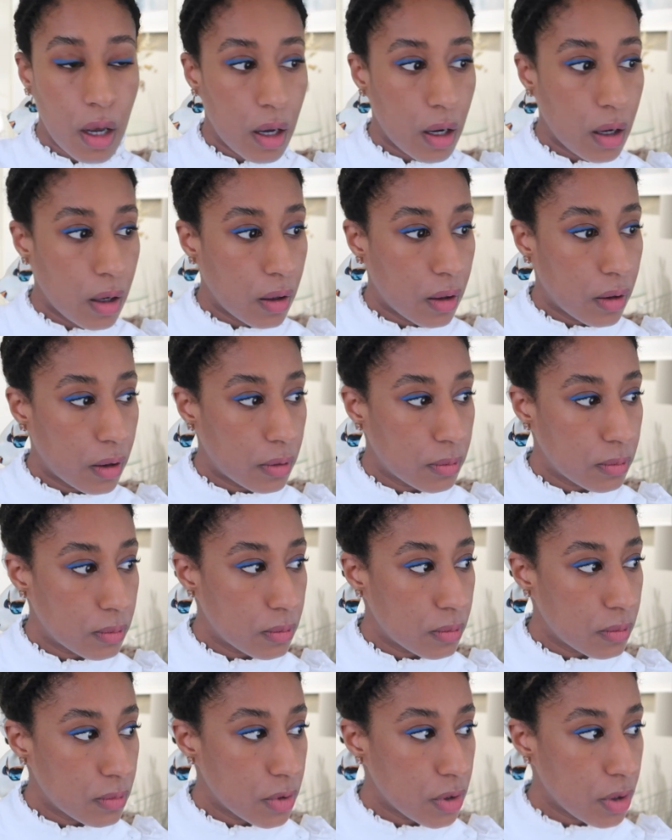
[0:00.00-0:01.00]

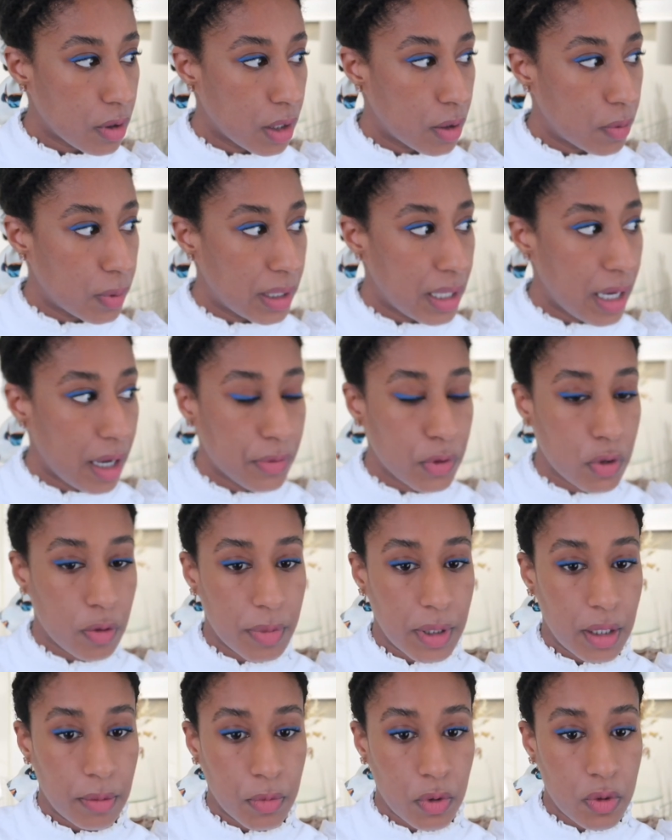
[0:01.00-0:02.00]
Um, so it will have to
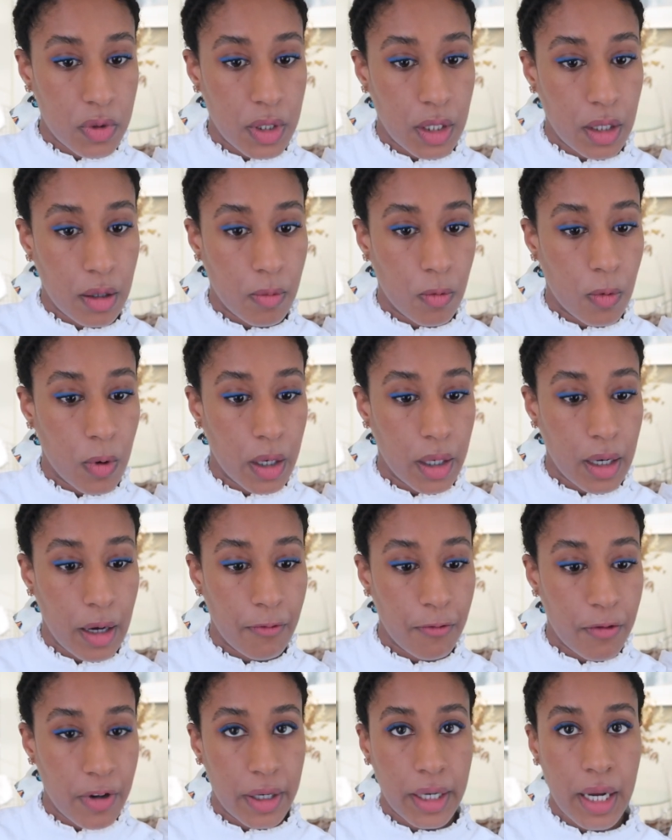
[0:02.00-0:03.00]
be a museum where
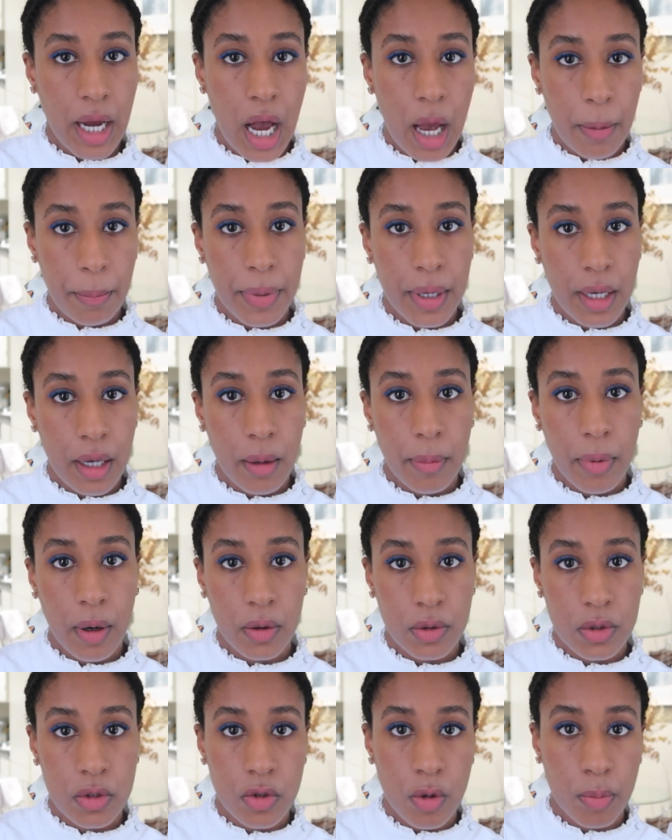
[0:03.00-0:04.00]
I'm very happy
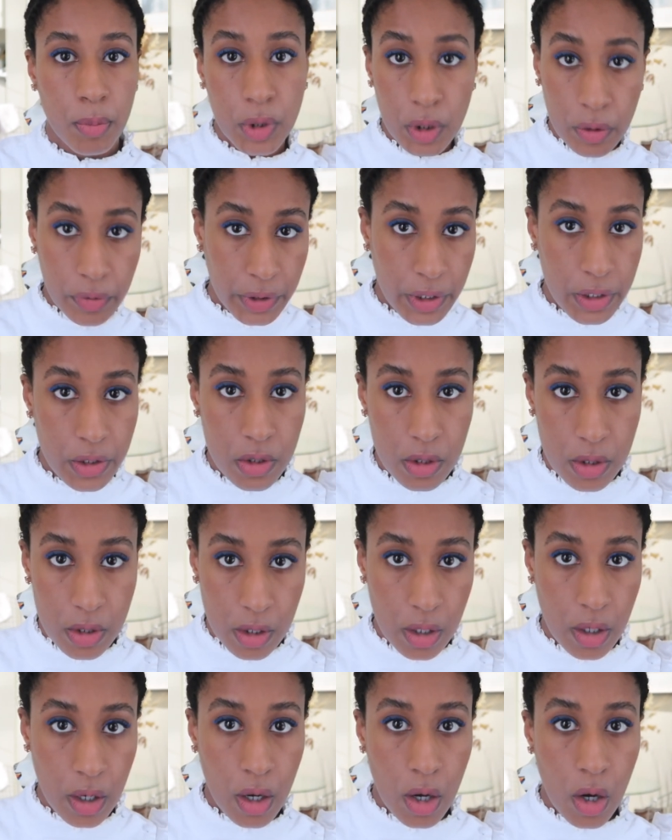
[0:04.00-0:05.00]
about the
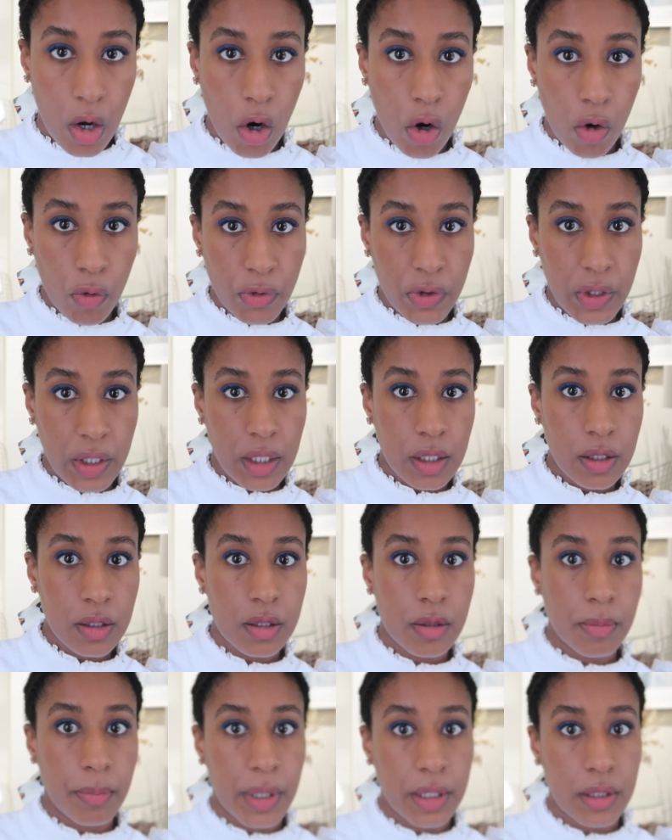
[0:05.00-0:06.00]
provenance of
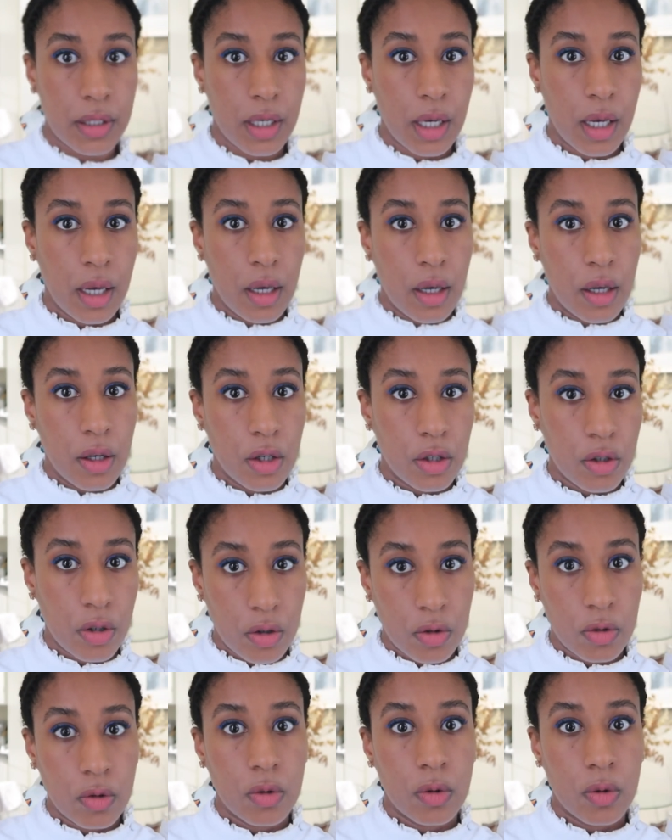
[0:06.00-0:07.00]
things, but you
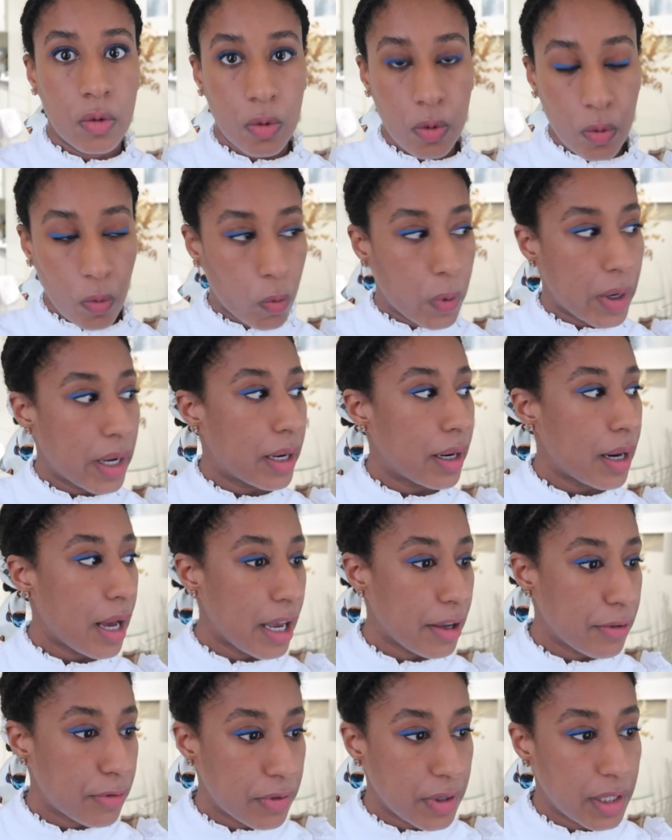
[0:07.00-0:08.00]
know where
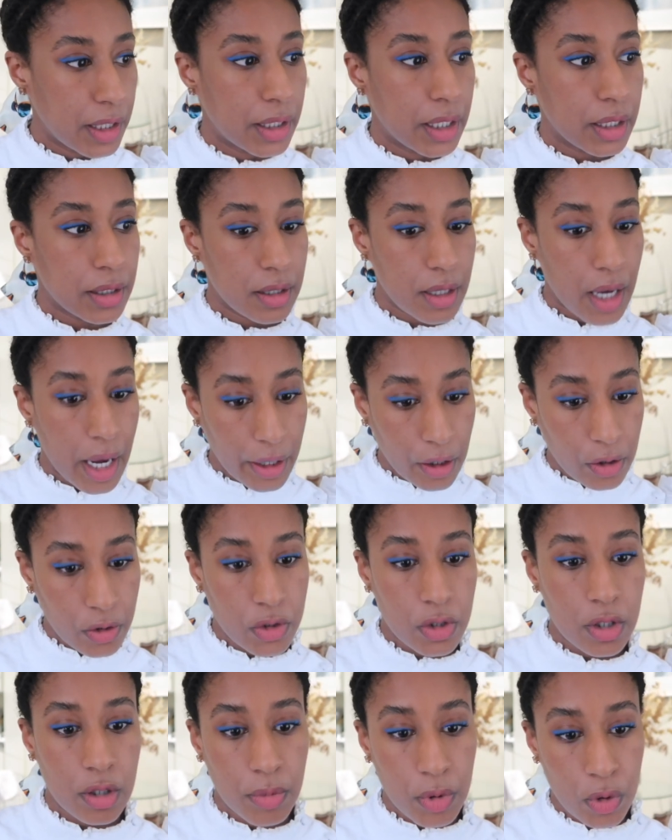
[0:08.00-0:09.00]
I feel that I
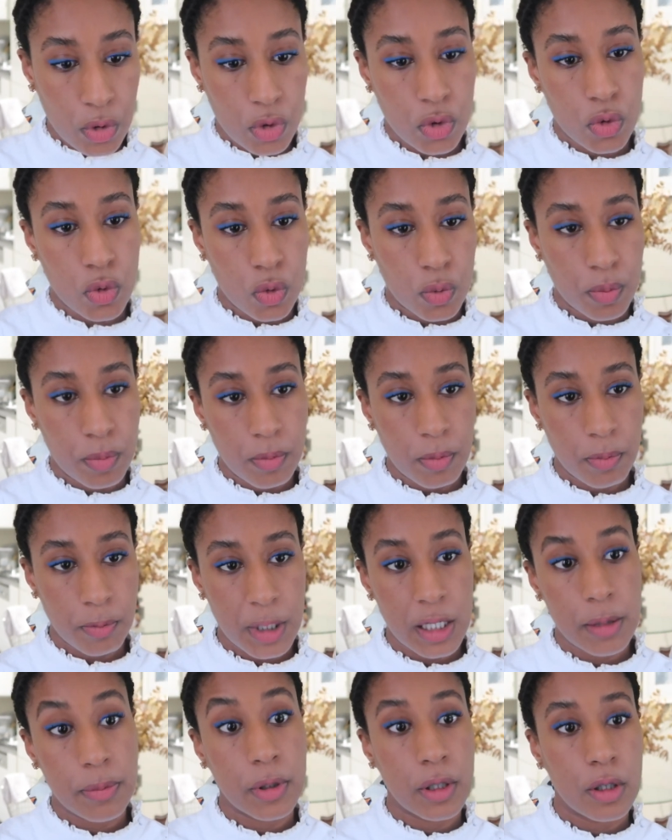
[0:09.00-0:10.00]
contribute to
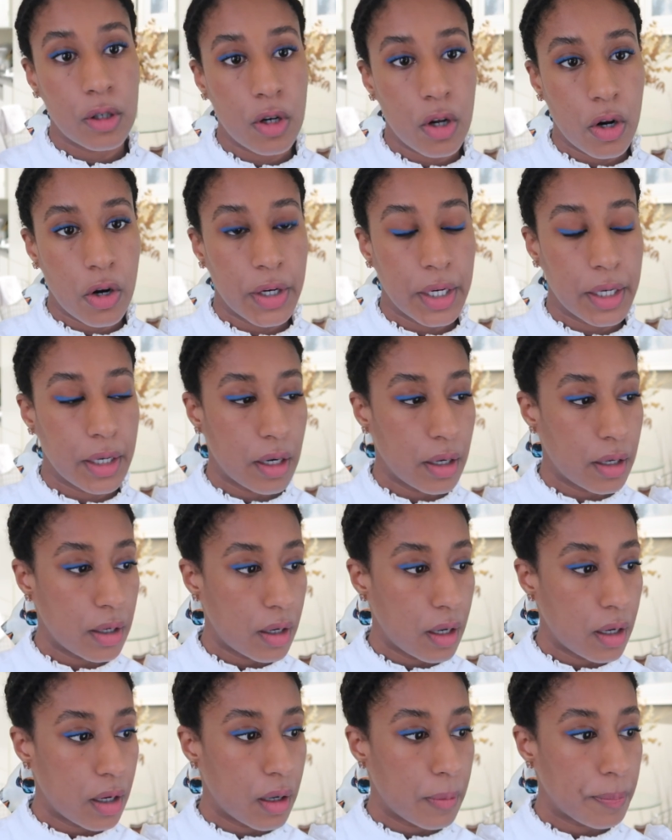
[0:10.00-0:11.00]
people learning
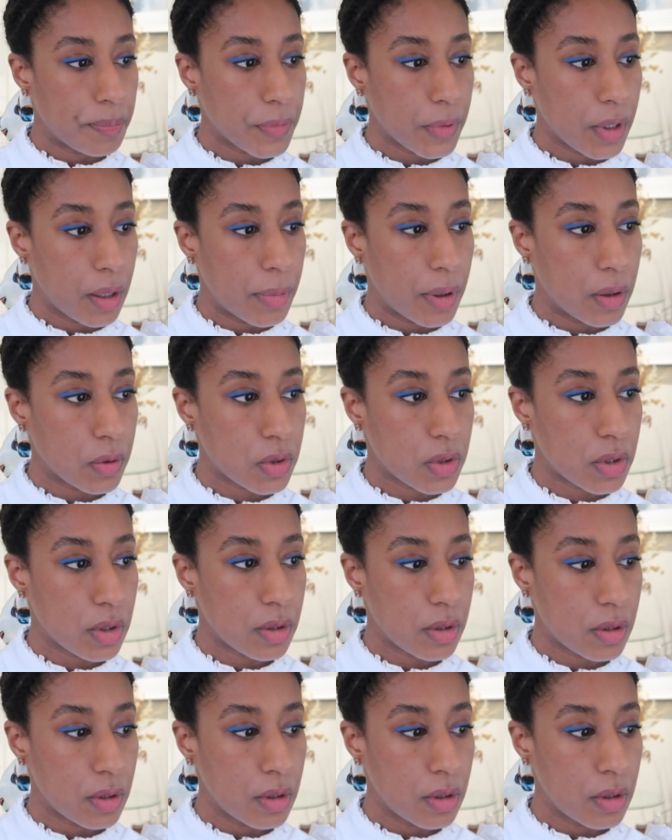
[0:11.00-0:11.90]
um, about